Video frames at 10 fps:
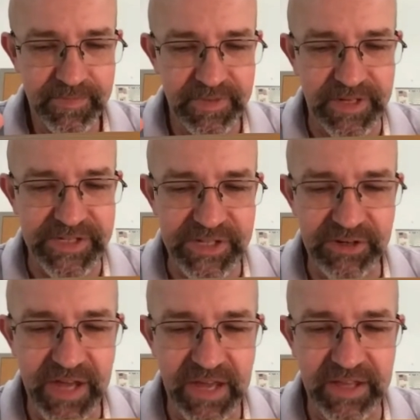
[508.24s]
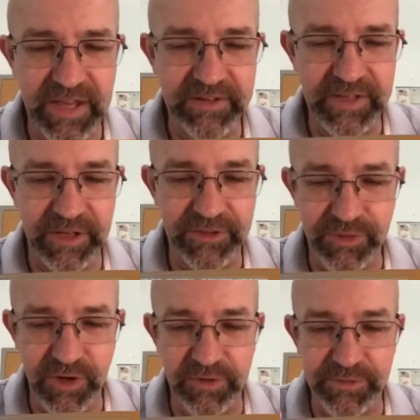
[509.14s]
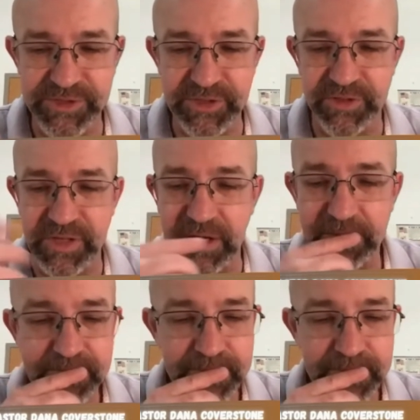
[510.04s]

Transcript: that he still had that he had, thrown and was still in the air.